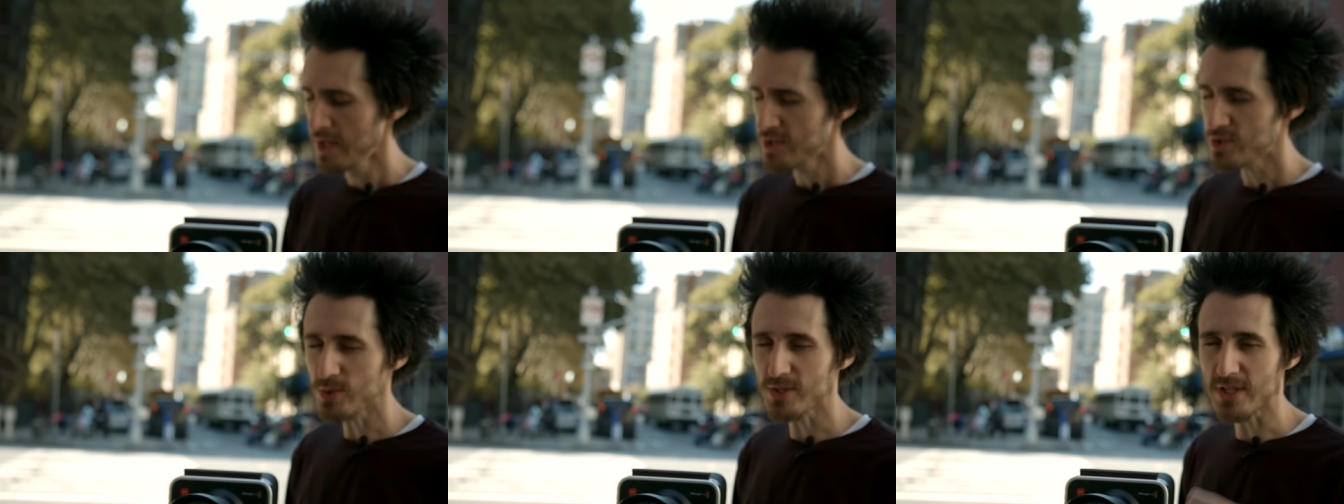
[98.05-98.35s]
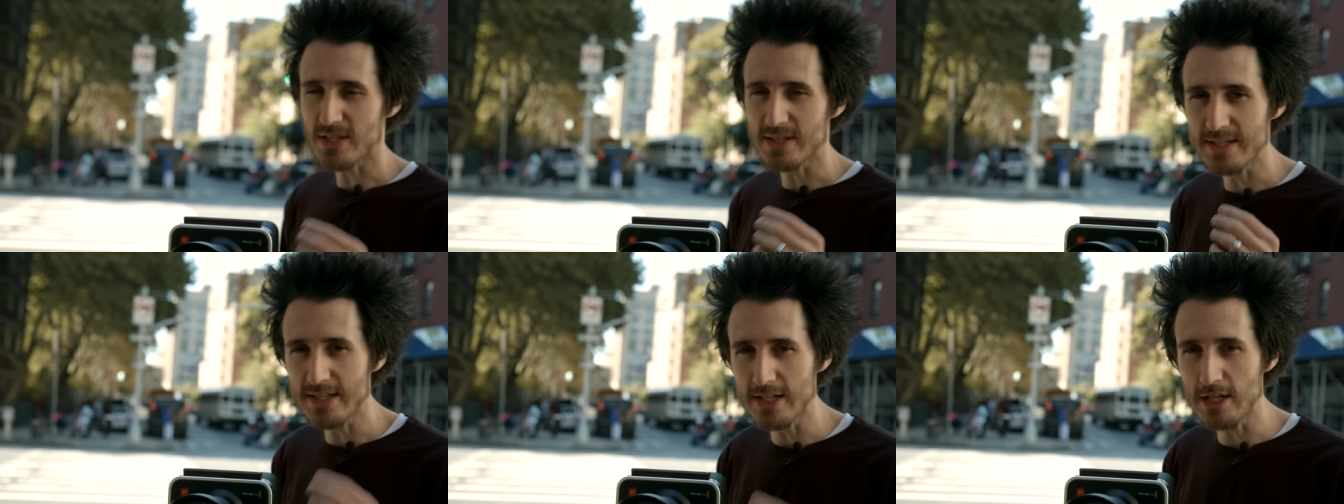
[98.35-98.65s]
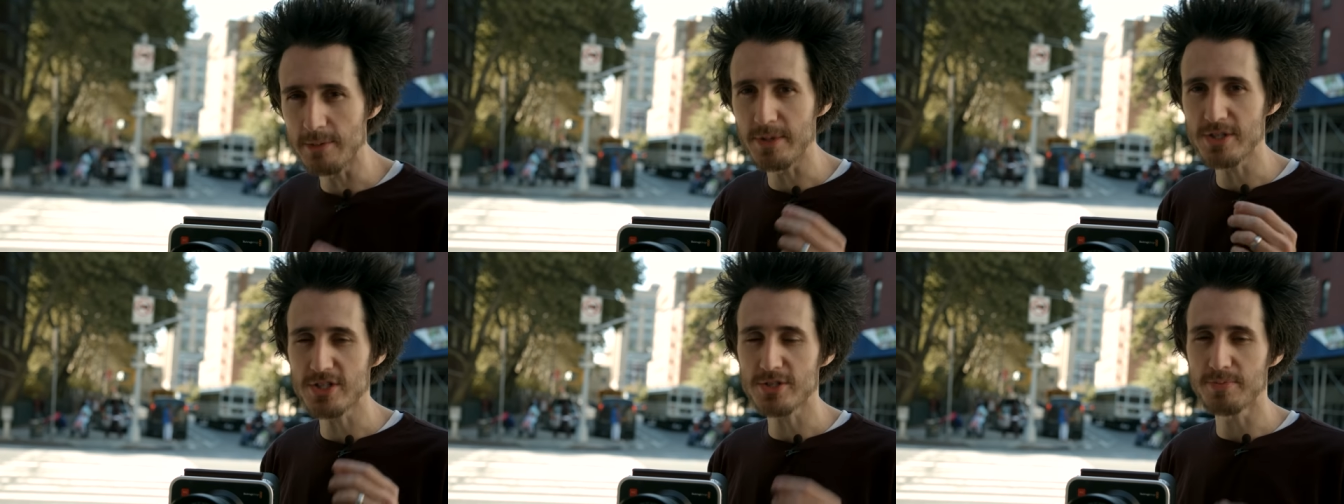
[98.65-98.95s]
So it's a
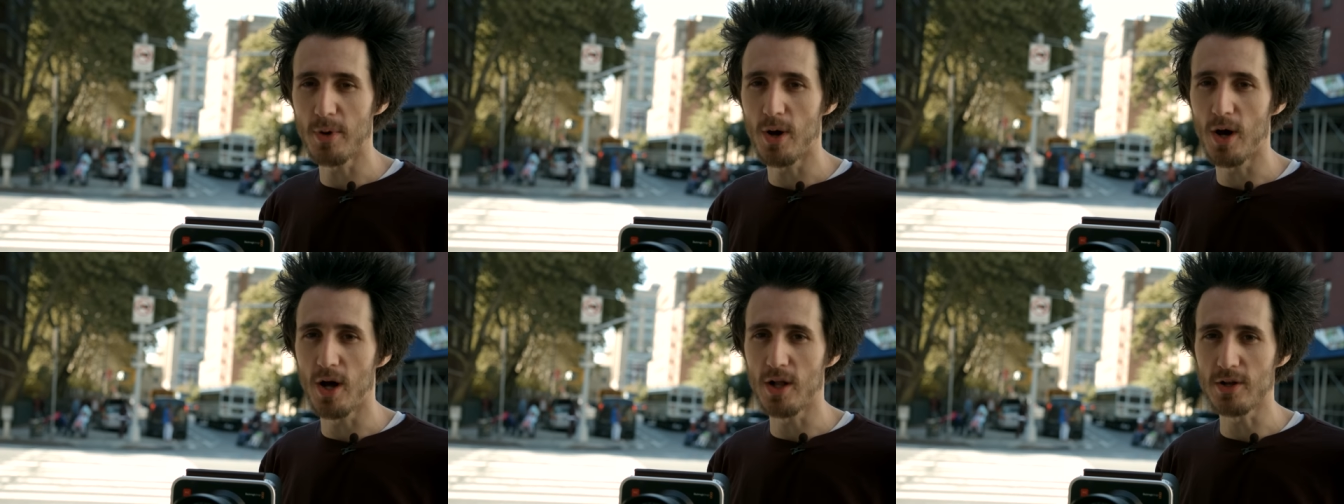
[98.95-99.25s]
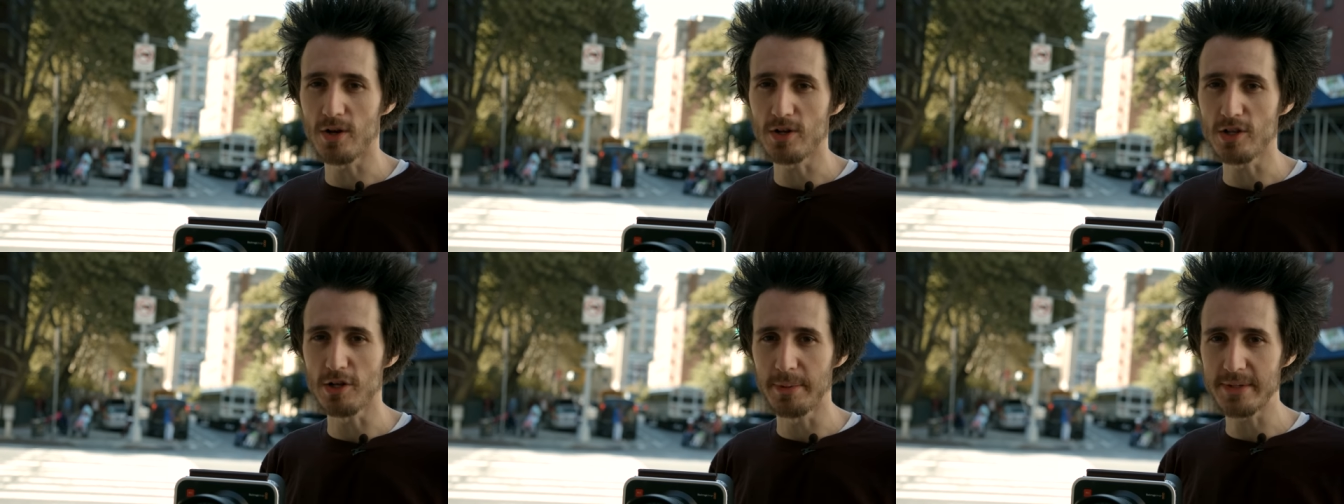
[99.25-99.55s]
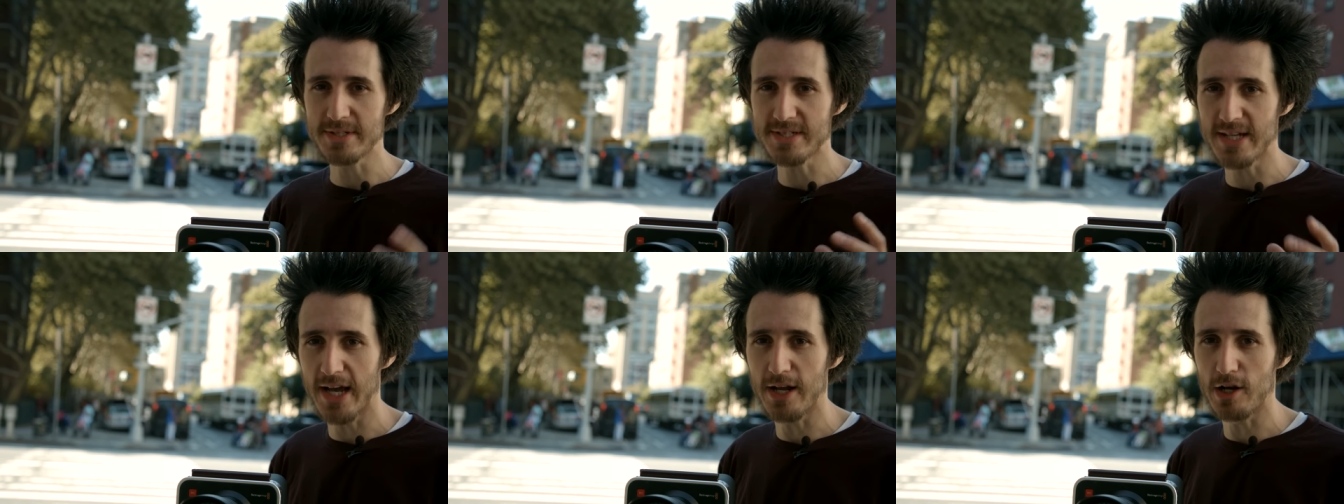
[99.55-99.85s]
little bit smaller, a little
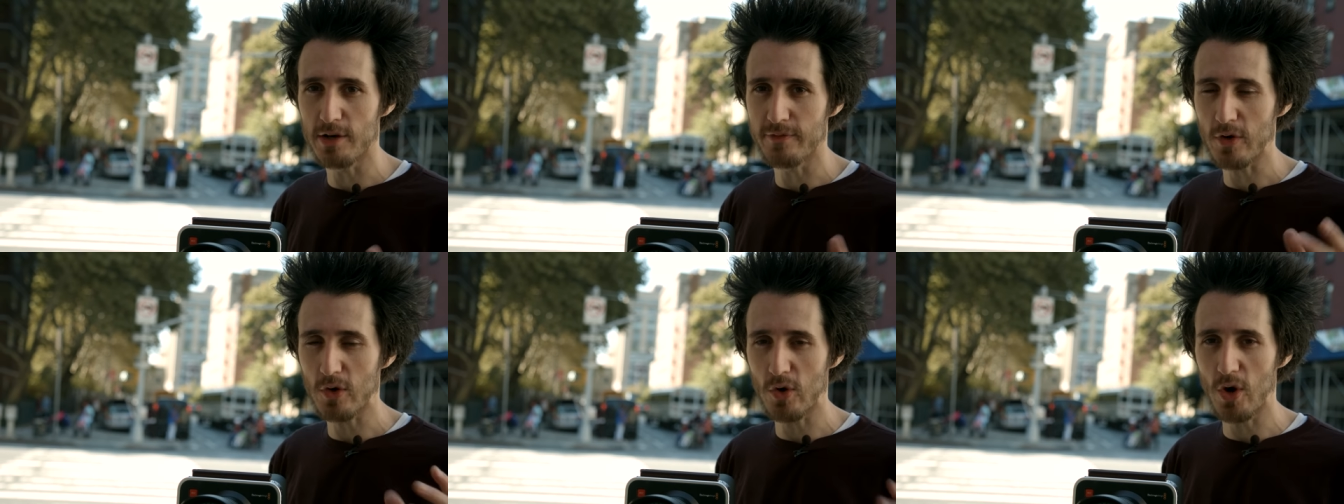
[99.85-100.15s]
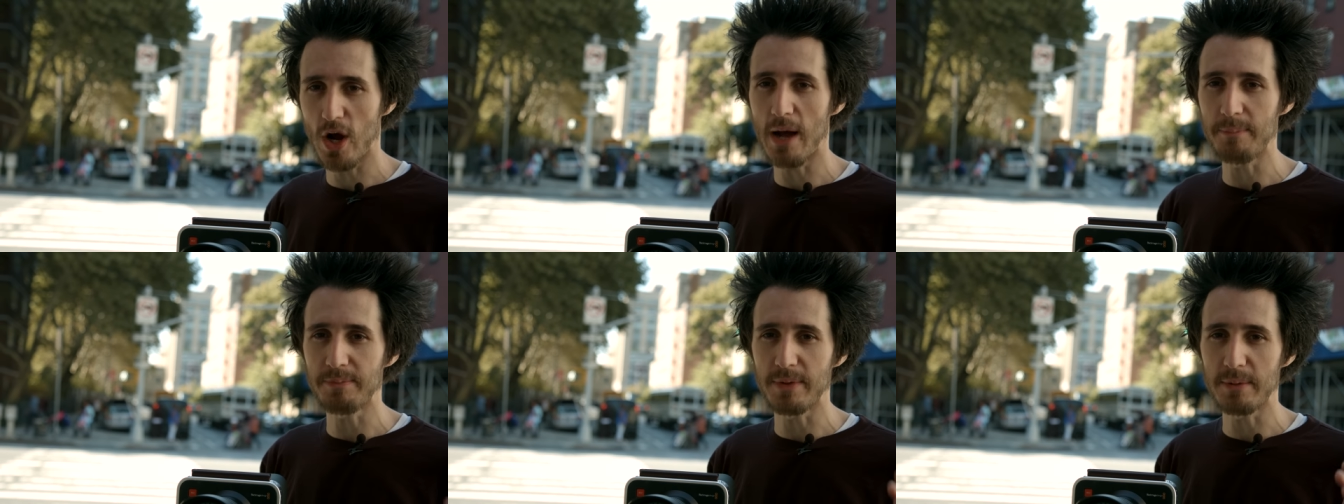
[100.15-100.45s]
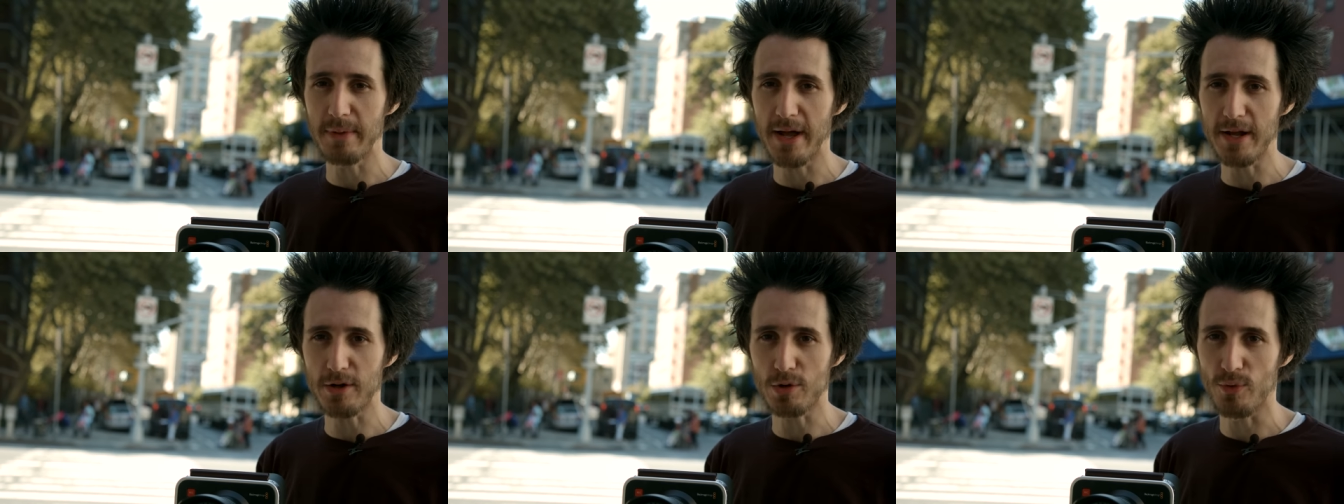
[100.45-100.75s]
bit tighter of a crop
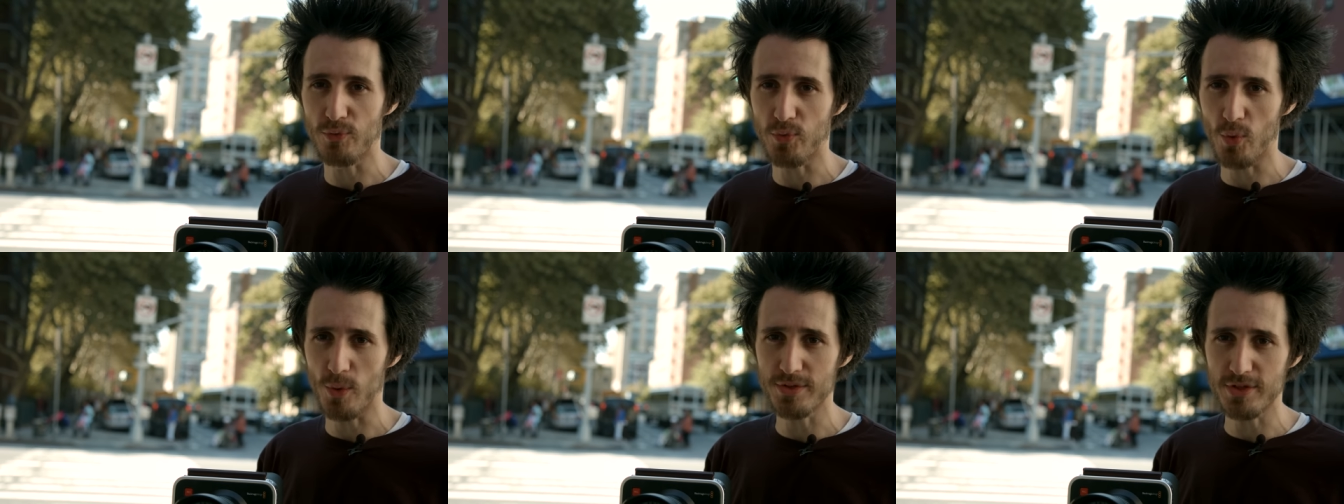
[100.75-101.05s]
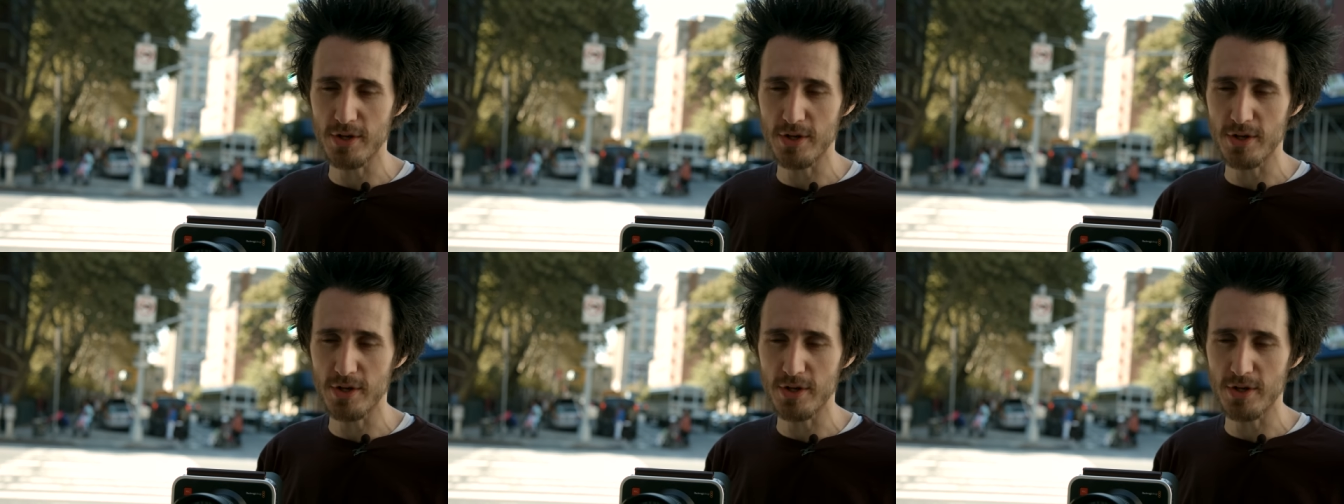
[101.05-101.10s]
than Micro Four